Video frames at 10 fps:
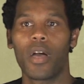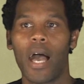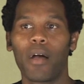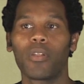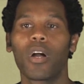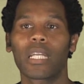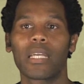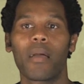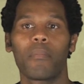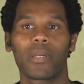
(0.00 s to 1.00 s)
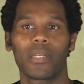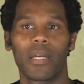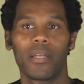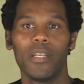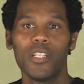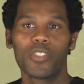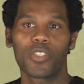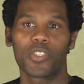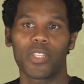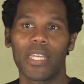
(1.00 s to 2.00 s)
How long can I
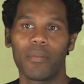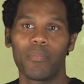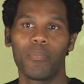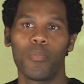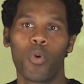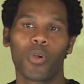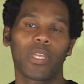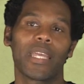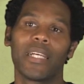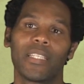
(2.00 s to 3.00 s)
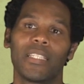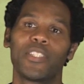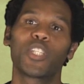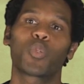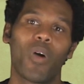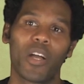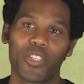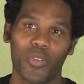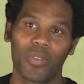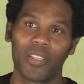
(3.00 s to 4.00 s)
sustain working as a
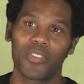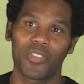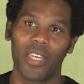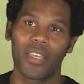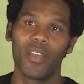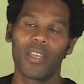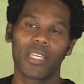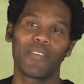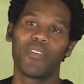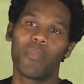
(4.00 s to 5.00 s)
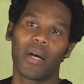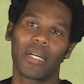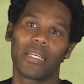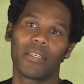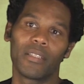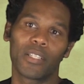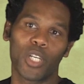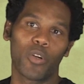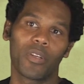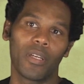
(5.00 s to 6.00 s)
dishwasher, let's say, given my
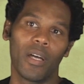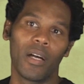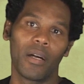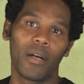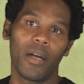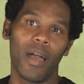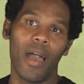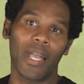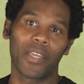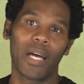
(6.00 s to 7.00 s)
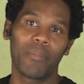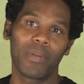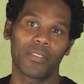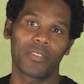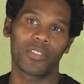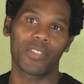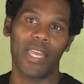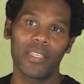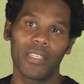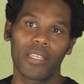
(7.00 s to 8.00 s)
current economic
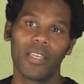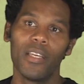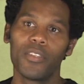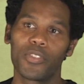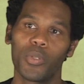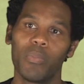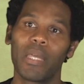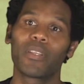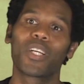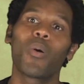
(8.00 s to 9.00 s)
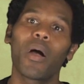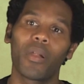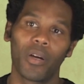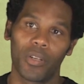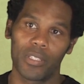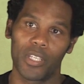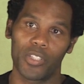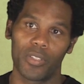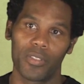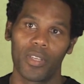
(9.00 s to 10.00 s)
standing, to be able to go out on
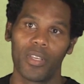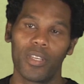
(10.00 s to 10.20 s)
auditions?